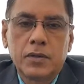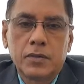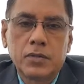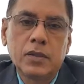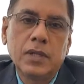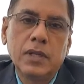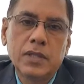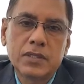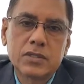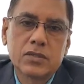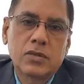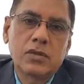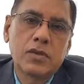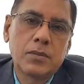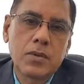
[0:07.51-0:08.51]
Today, let's
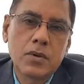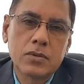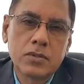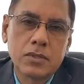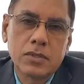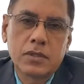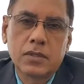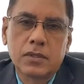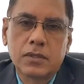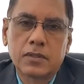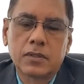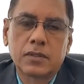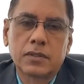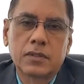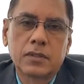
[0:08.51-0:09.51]
talk about
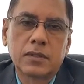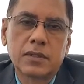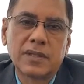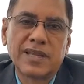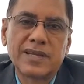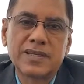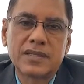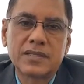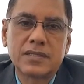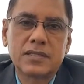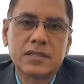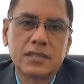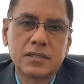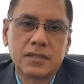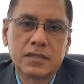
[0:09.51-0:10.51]

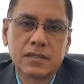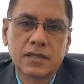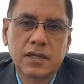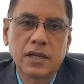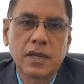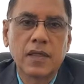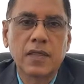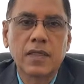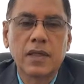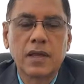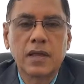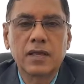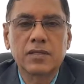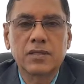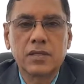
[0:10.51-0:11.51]
latest in the
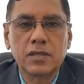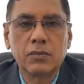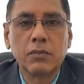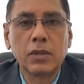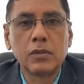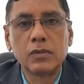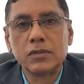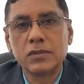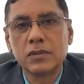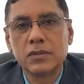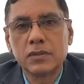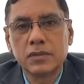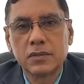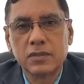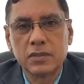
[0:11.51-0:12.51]
gastric balloon
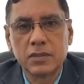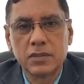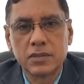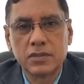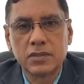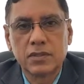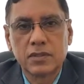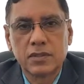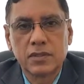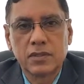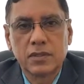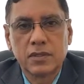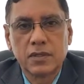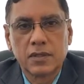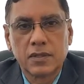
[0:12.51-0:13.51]
series.
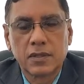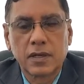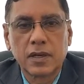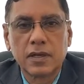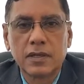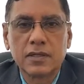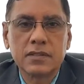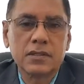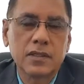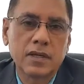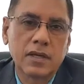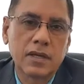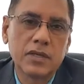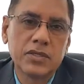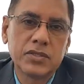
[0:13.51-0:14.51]
The latest
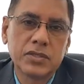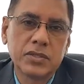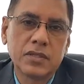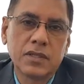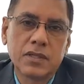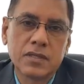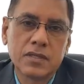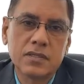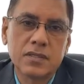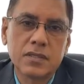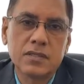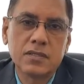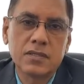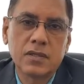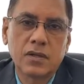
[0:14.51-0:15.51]
addition in this
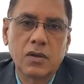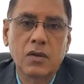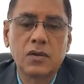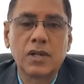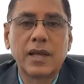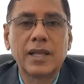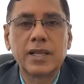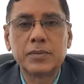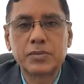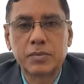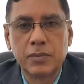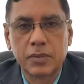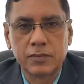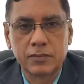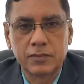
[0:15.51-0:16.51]
is called Elipse
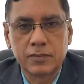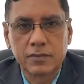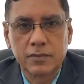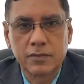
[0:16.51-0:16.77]
Balloon,